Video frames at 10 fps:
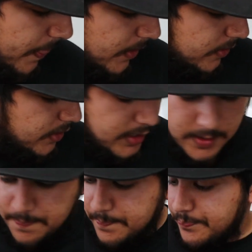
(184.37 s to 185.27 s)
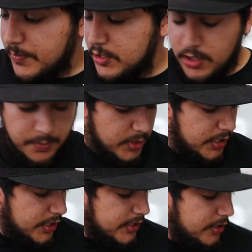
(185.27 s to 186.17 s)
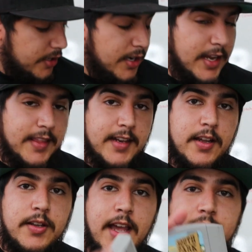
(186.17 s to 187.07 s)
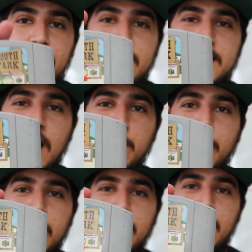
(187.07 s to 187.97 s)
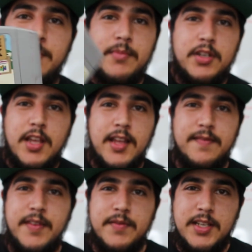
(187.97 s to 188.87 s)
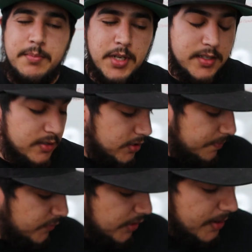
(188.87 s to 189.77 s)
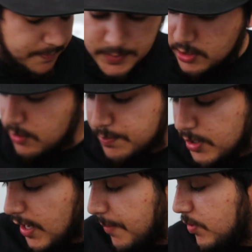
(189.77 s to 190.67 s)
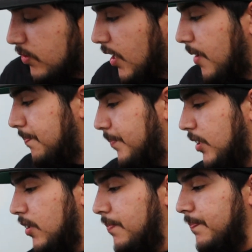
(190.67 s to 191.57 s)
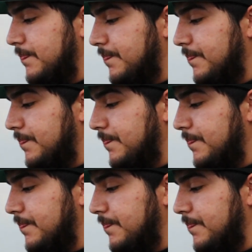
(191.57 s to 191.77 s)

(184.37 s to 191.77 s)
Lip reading: Okay, so pretty good deal there. And then, oh yeah, then the South Park game, I'll get like 15 bucks or something for that. So pretty happy with that pickup.